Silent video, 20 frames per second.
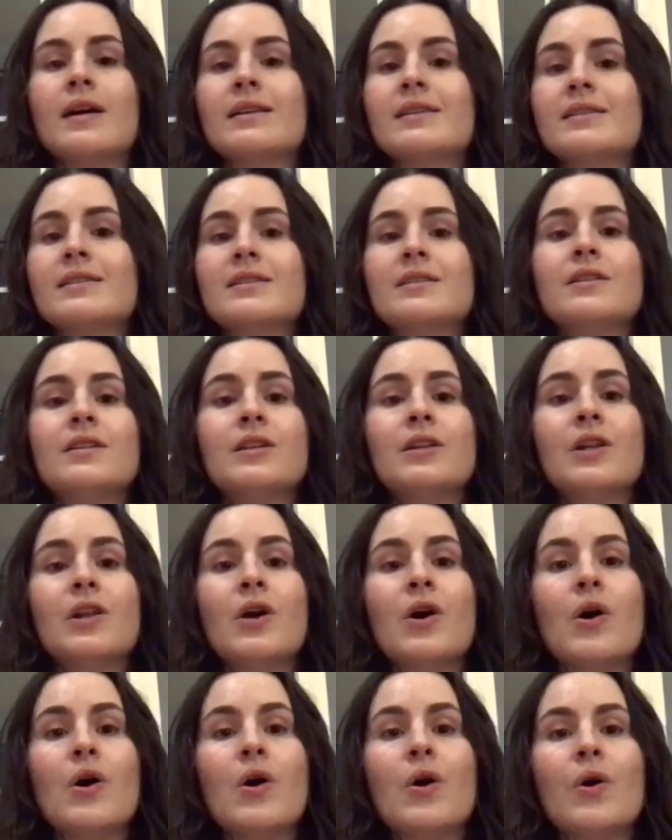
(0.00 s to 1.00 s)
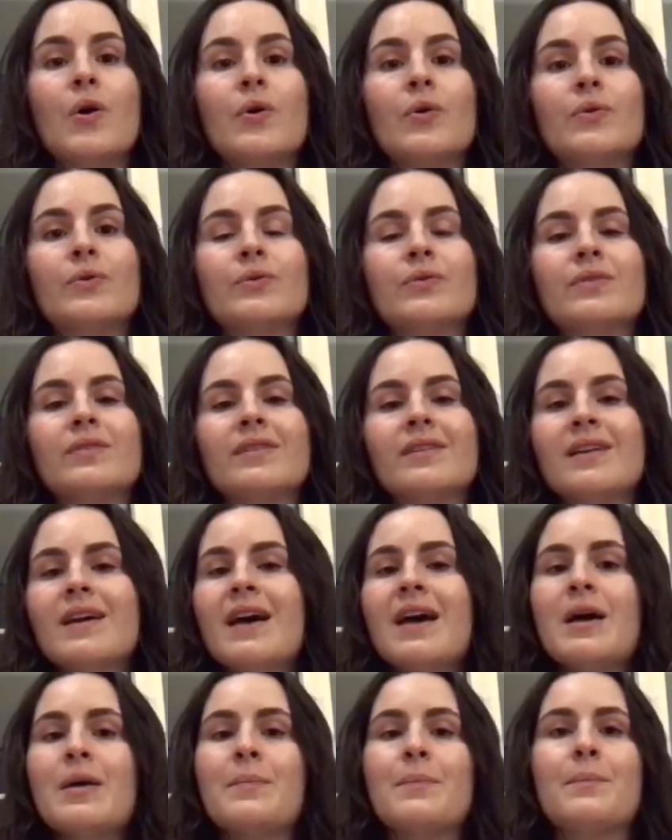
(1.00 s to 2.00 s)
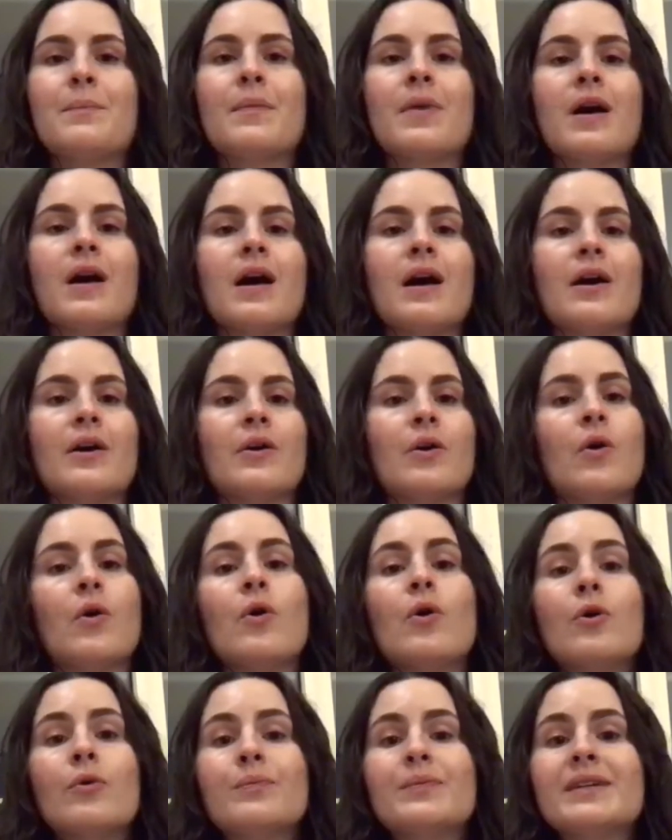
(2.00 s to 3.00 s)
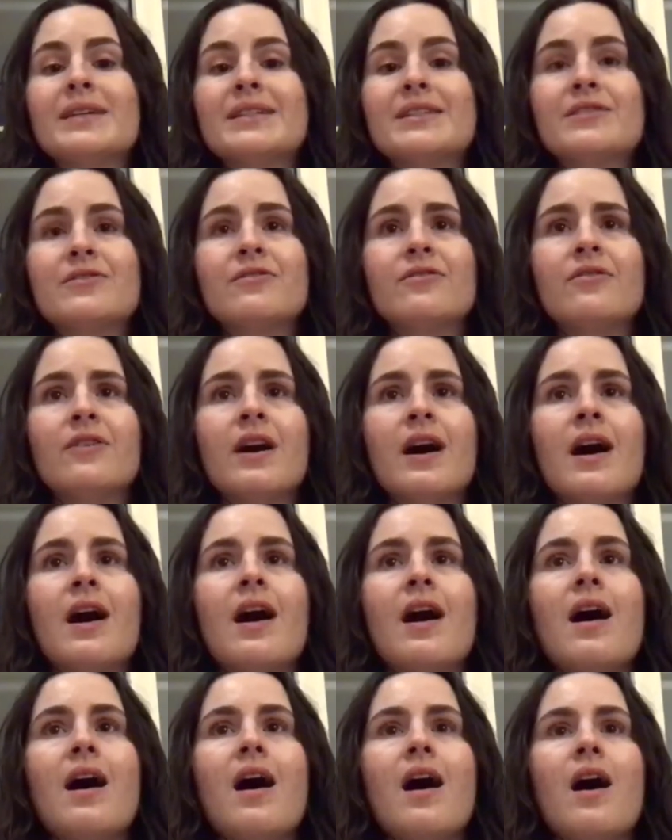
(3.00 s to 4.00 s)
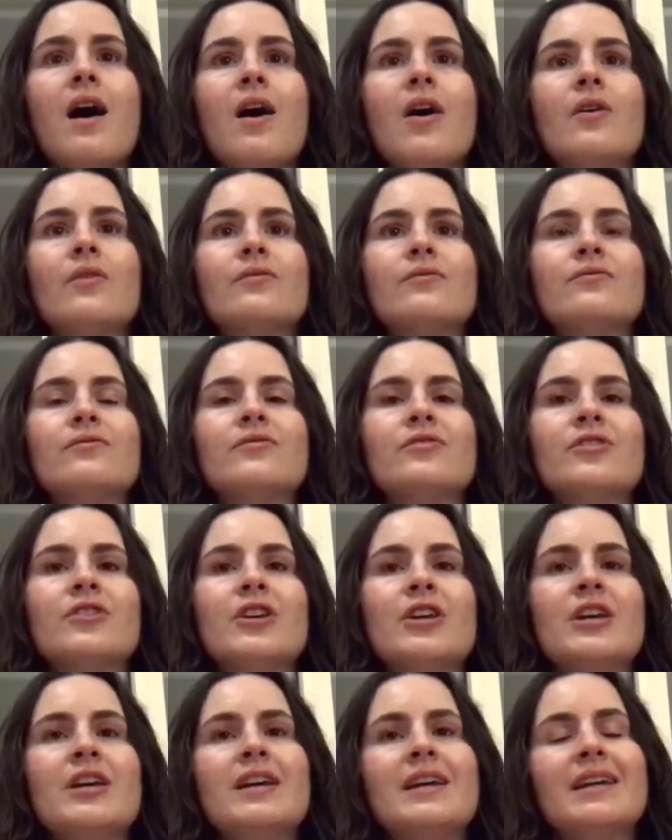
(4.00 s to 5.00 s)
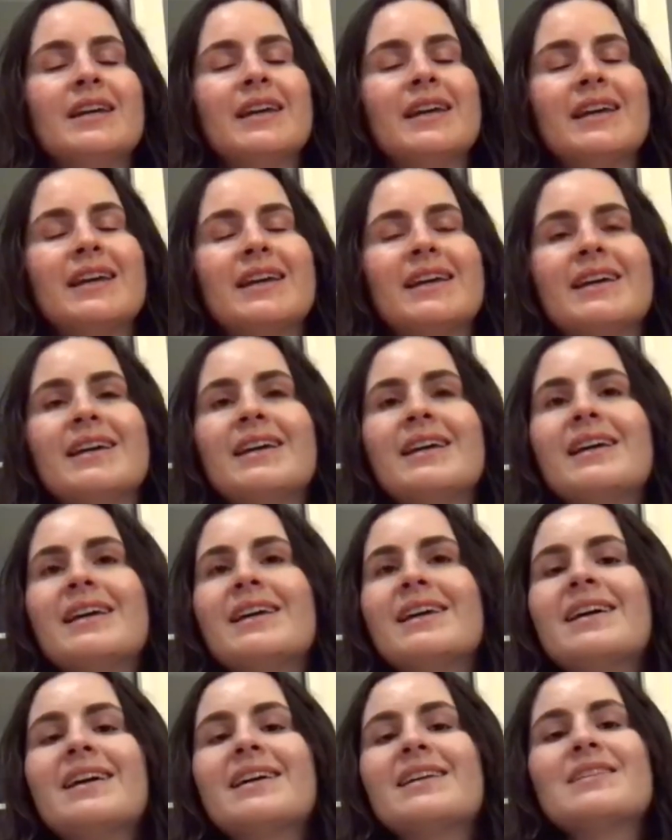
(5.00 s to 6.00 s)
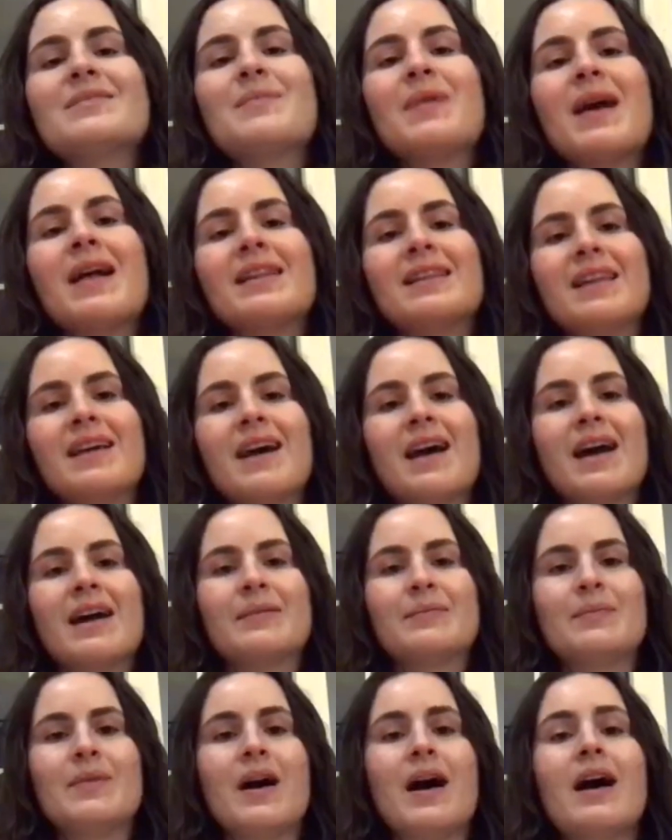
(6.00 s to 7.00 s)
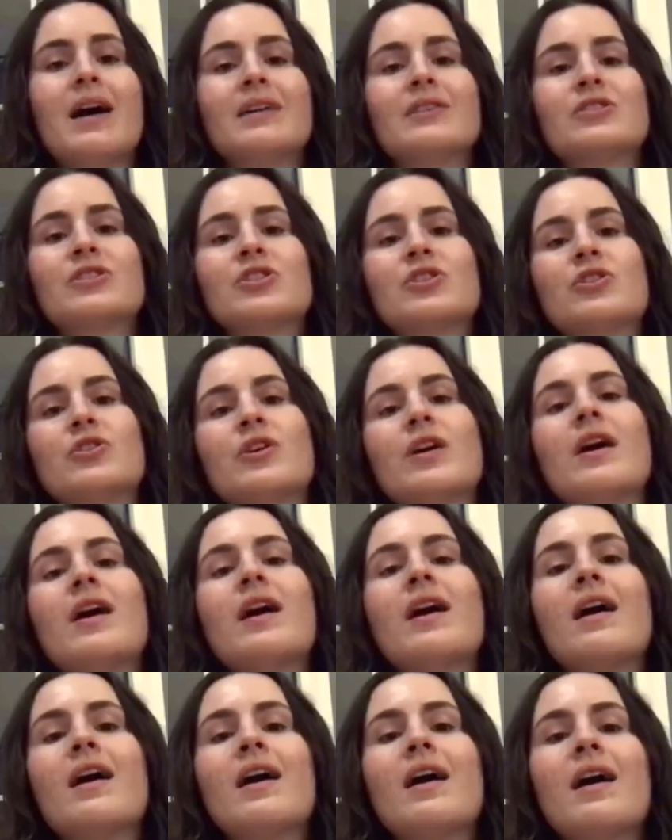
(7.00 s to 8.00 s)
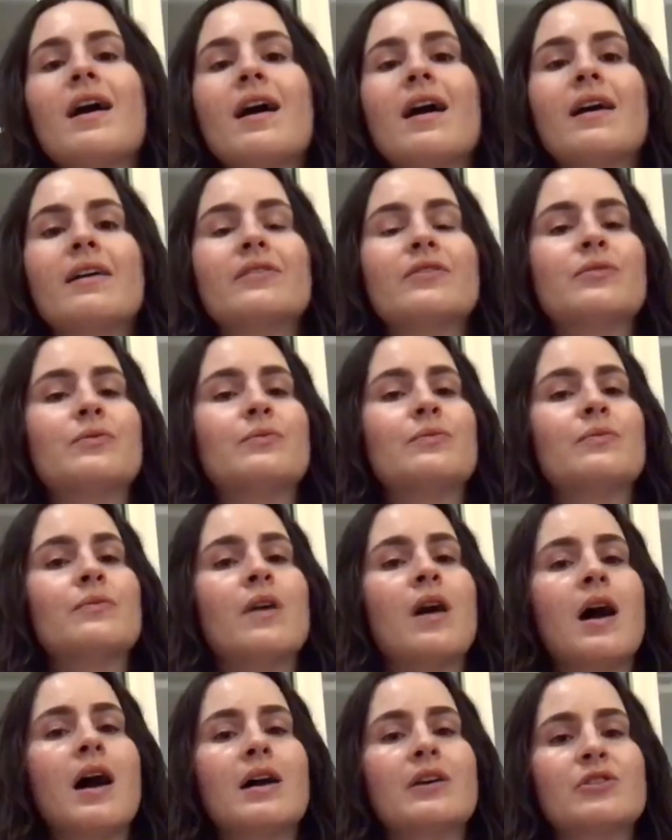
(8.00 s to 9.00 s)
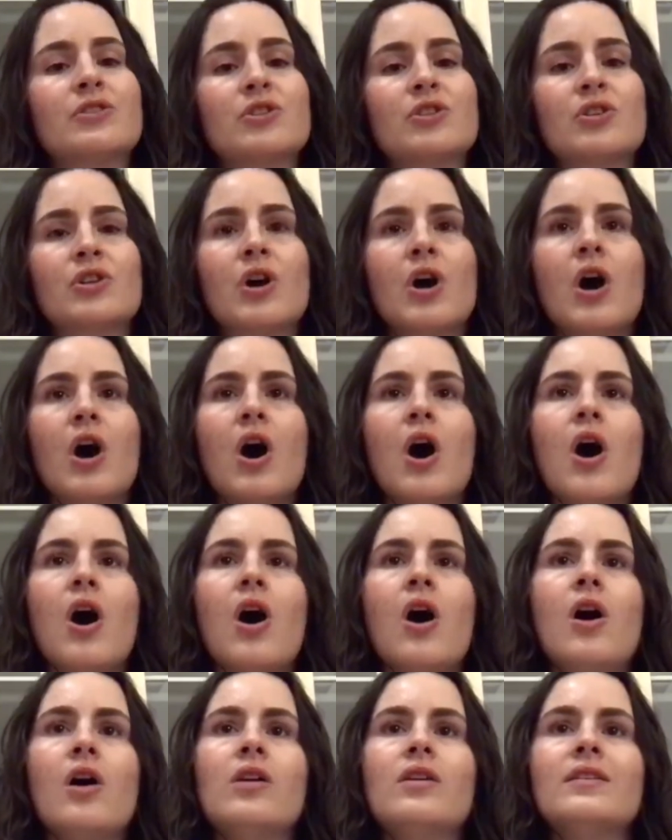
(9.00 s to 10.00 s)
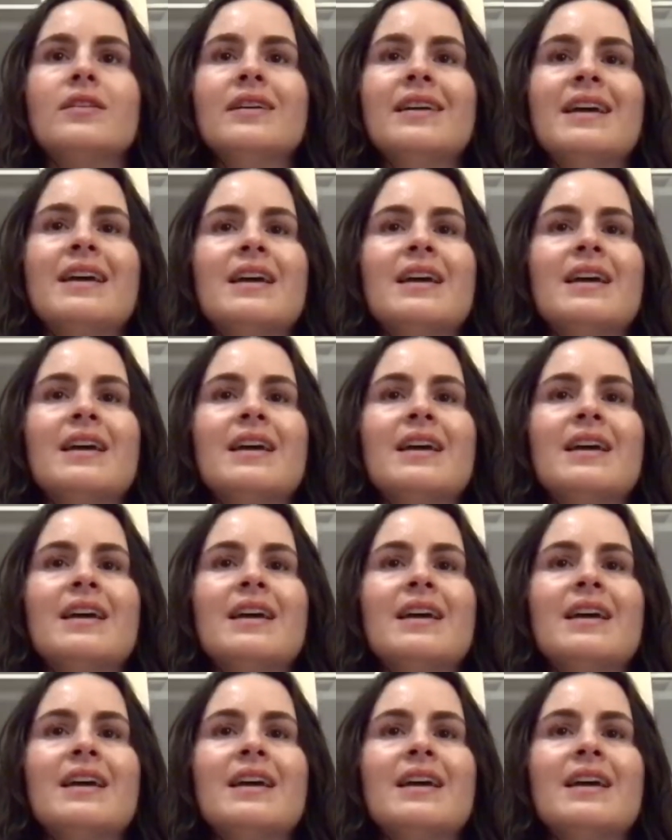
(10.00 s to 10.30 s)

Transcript: Christ alone, my hope is found. He is my light, my strength, my song.